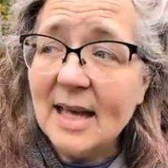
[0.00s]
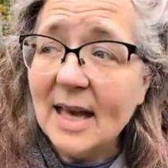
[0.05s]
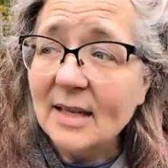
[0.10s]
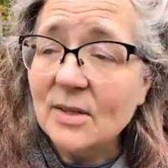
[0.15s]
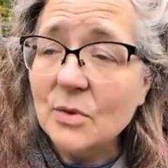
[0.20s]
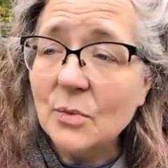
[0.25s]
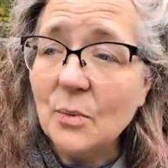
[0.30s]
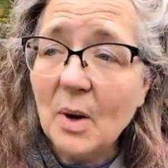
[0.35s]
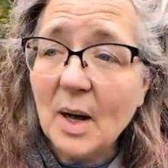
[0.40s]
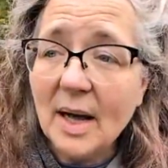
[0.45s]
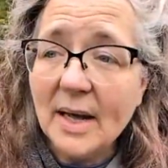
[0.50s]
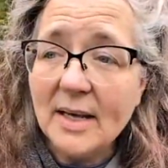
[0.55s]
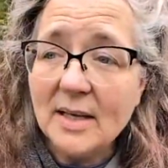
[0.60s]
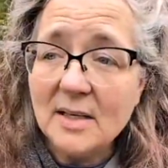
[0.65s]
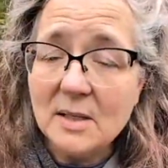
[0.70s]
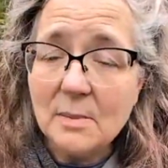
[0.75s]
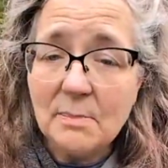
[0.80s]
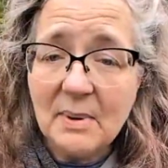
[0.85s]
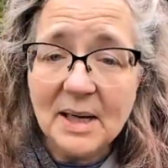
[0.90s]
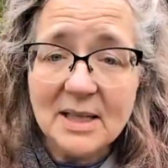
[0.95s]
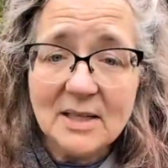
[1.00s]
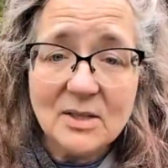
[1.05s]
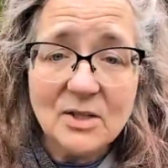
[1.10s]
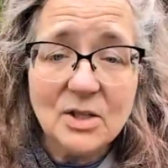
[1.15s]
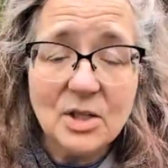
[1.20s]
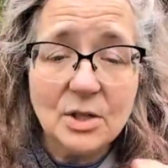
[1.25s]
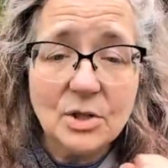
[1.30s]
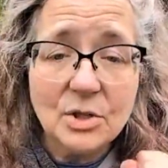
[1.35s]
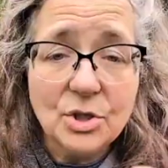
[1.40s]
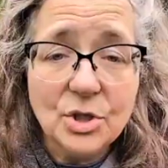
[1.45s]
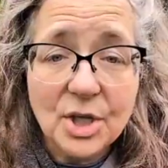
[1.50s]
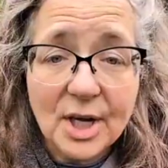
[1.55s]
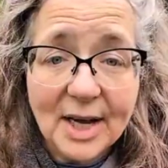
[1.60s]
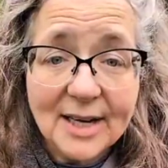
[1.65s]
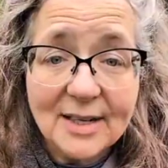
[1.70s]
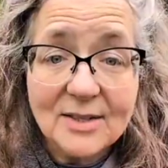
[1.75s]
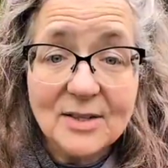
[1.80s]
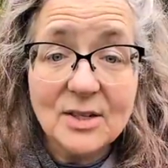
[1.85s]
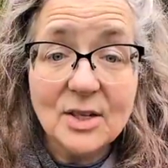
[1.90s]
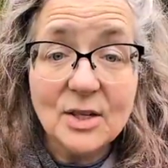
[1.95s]
And that's why it's best to
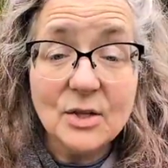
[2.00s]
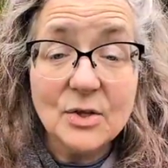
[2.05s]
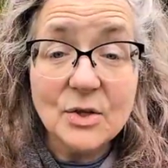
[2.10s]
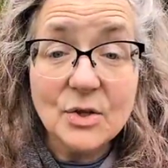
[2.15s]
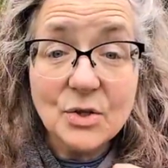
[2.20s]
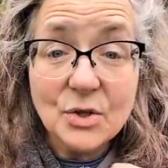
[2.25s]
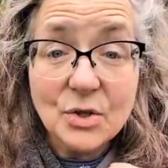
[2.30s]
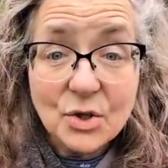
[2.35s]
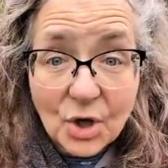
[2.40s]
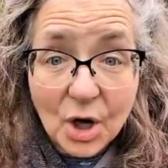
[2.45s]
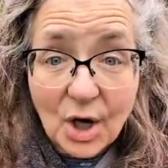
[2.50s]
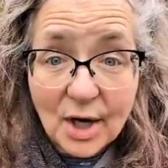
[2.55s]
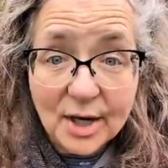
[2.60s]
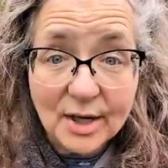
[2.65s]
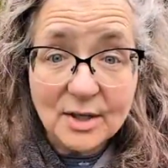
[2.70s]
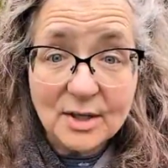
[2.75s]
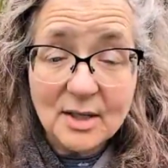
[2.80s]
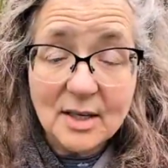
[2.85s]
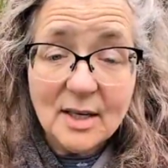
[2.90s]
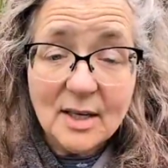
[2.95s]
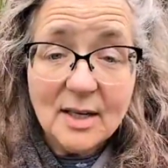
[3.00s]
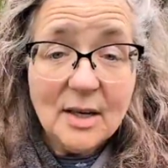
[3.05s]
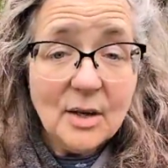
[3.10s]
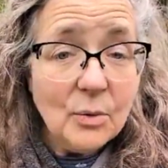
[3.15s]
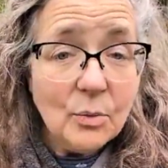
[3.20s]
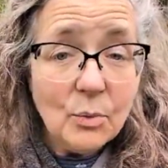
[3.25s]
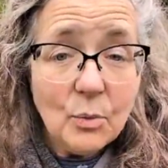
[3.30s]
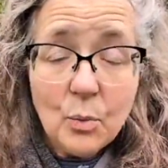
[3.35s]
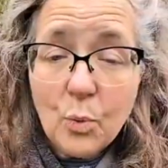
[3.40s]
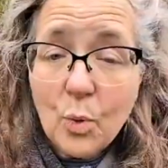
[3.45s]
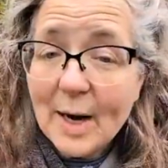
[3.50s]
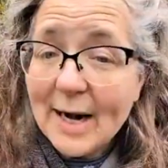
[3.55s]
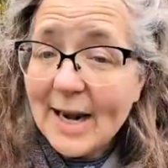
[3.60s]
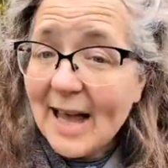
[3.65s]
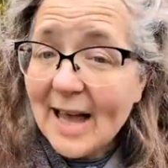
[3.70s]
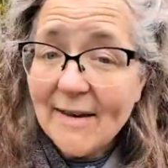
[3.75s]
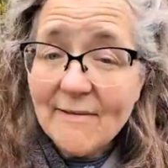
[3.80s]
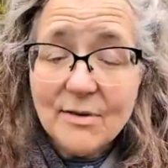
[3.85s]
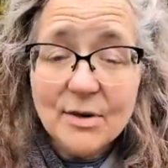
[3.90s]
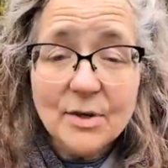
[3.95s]
just start
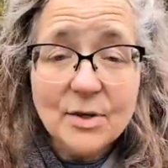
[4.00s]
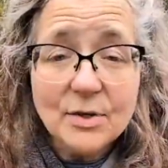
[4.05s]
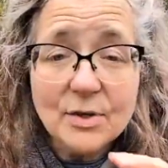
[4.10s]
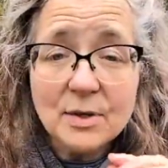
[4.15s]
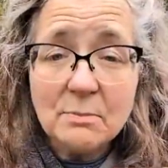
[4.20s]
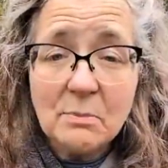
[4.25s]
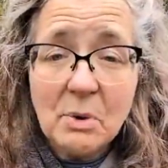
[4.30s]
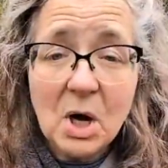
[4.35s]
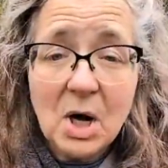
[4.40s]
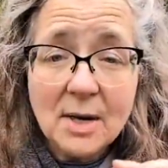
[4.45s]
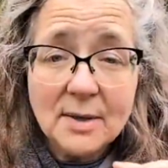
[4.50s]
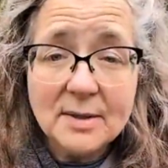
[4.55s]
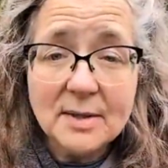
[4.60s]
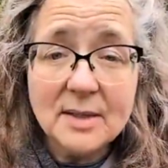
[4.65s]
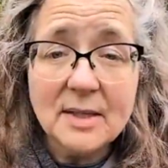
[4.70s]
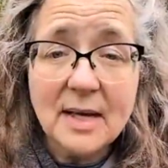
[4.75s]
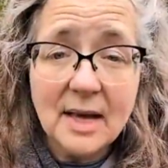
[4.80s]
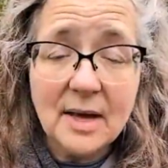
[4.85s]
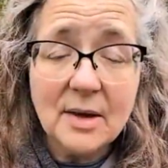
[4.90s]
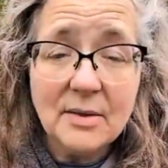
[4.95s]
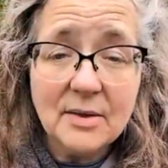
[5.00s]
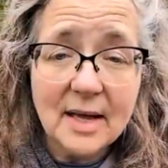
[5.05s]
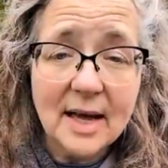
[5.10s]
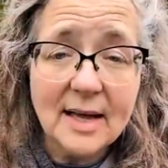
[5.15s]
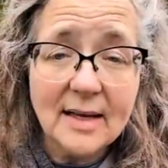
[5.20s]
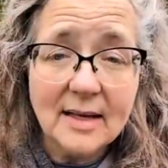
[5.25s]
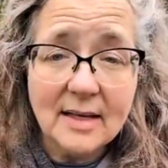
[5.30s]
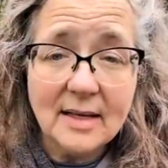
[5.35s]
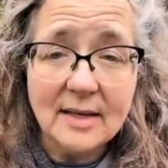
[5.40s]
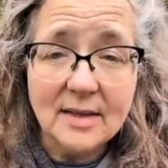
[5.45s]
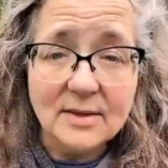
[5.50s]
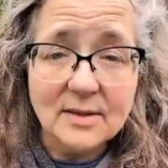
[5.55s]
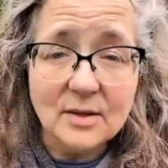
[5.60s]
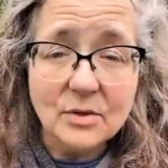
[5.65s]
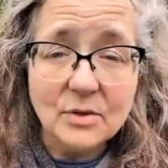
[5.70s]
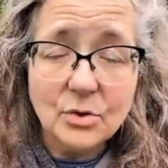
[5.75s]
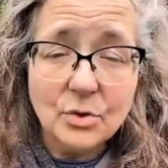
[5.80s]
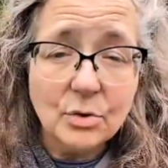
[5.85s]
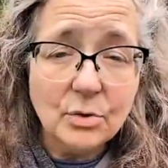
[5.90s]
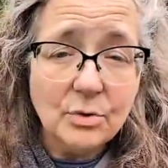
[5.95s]
whatever small scale that
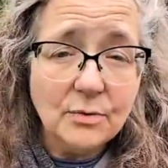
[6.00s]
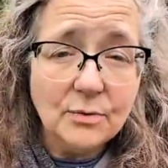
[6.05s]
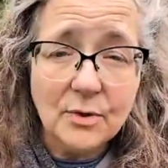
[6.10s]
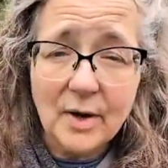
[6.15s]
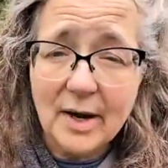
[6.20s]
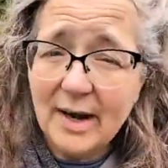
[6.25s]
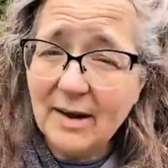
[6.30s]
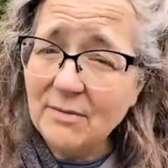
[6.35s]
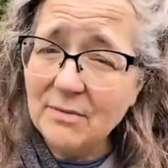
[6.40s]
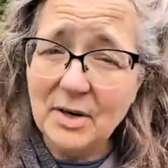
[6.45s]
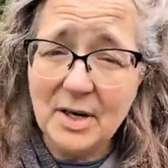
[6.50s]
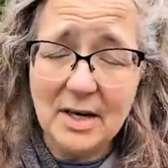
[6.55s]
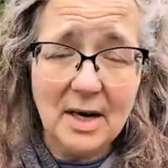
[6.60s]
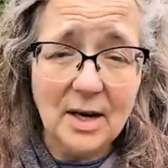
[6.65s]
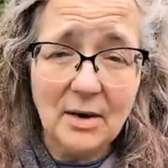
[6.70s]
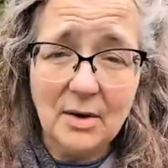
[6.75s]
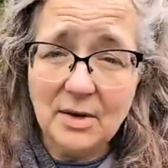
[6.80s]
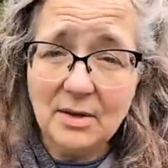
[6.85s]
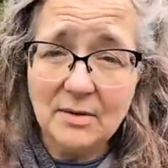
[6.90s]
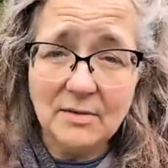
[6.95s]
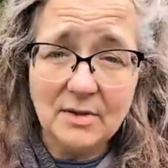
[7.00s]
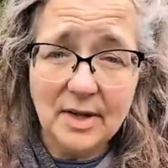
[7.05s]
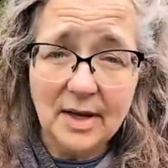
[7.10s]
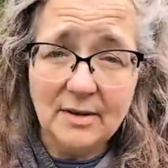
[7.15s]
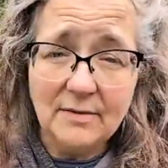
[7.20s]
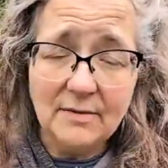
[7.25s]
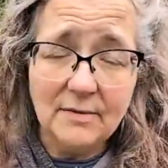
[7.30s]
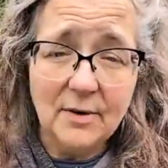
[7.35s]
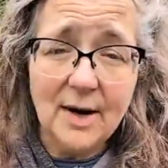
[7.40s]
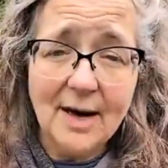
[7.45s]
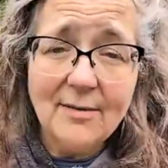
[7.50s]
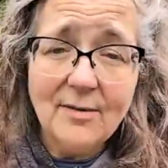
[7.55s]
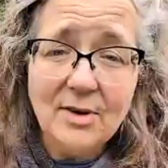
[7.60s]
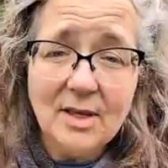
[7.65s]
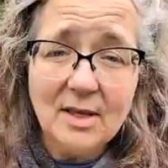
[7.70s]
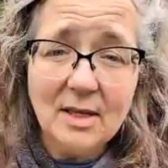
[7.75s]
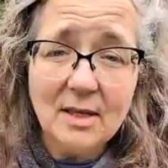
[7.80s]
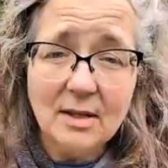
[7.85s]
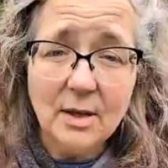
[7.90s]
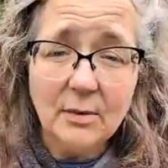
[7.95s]
is, it's true for every area of life, for
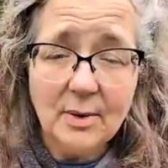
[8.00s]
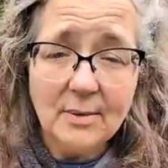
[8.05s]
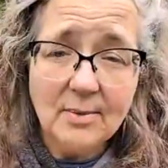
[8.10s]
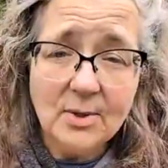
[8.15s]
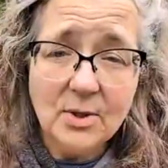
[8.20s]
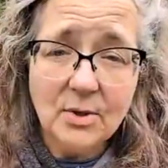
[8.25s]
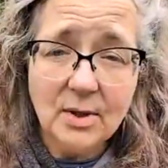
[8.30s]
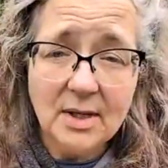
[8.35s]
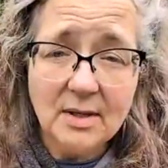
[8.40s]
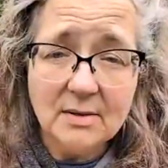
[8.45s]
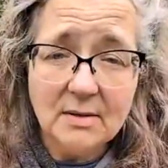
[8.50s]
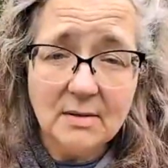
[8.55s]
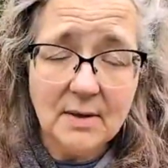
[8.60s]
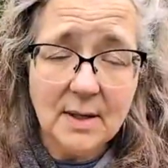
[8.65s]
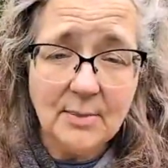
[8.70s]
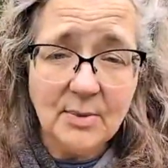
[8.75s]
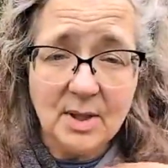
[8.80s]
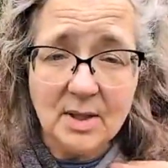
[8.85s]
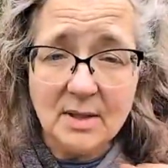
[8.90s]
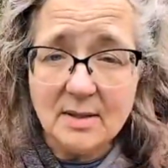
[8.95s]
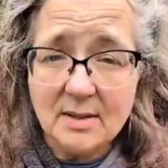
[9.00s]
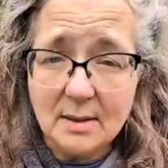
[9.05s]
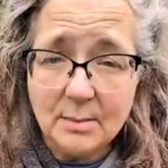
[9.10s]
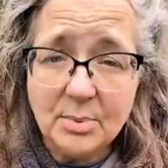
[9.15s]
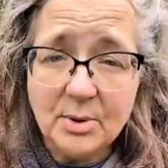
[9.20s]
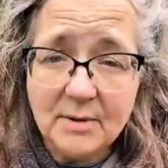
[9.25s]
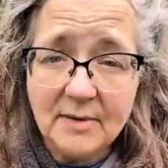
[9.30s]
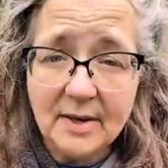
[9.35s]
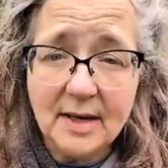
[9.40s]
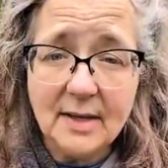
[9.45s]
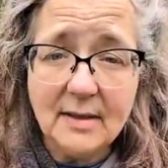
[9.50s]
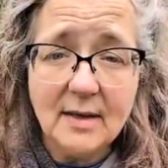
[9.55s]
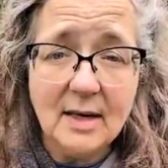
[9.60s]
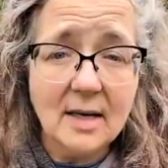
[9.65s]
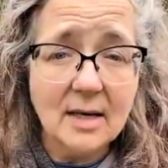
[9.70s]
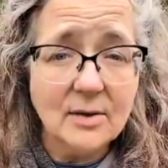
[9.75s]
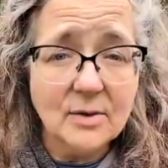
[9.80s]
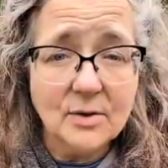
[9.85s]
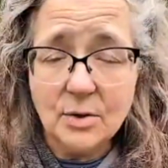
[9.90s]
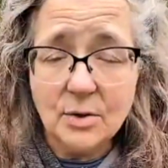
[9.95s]
everything that we've been doing as a family to
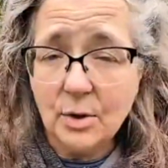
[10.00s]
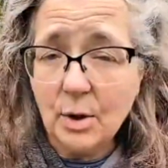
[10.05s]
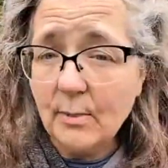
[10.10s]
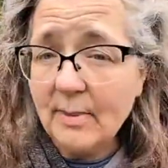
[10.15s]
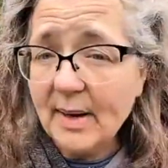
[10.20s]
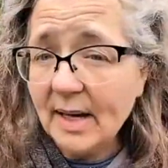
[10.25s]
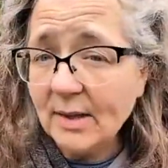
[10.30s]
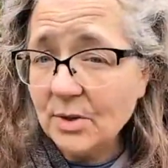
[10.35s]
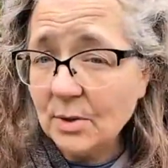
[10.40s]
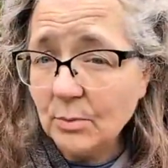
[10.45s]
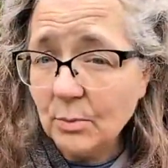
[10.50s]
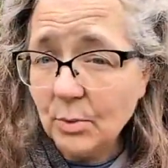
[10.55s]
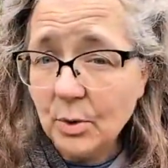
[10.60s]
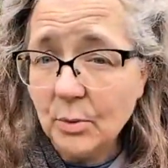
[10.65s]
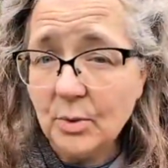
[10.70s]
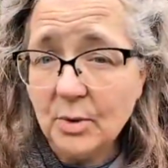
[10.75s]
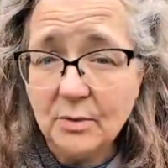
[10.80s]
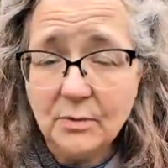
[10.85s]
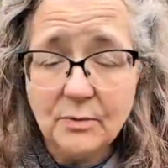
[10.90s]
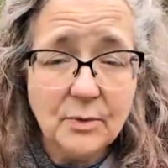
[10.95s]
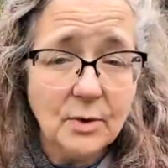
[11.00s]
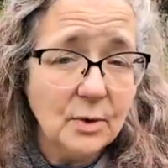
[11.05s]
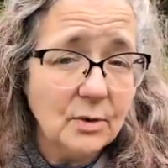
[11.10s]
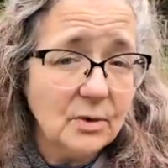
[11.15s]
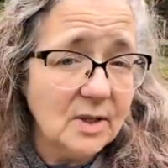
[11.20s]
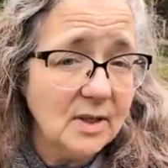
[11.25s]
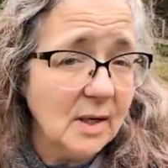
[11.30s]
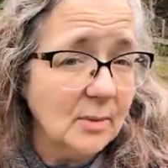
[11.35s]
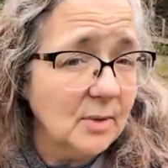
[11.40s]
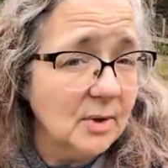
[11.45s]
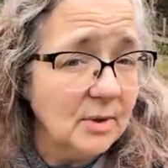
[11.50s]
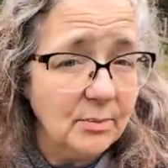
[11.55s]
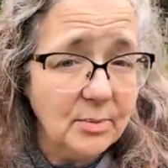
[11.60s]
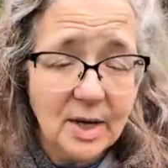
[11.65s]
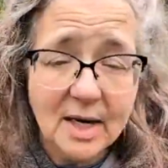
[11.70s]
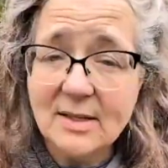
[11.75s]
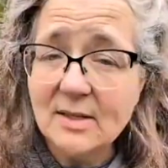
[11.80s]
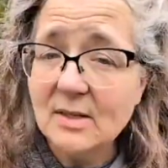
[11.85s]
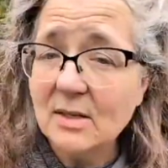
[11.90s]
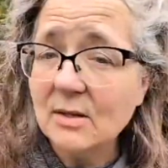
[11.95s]
simplify things, to go back to more real food, to get
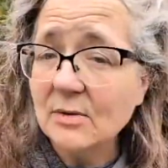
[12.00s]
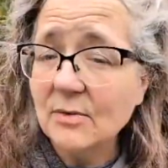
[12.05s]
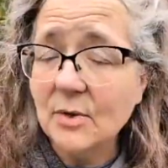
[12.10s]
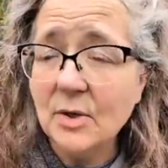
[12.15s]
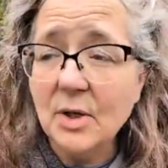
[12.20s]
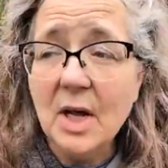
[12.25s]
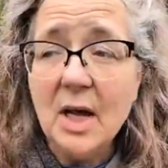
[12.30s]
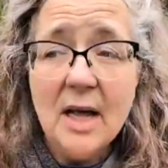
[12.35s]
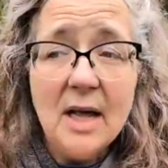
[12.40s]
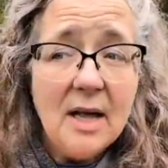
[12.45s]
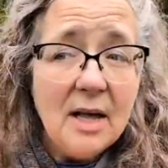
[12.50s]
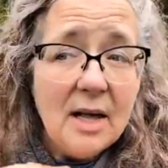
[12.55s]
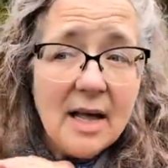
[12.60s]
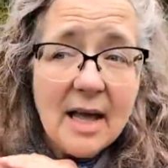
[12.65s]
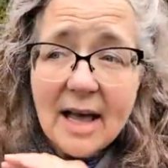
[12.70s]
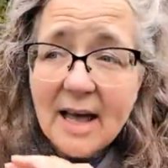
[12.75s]
rid of processed food.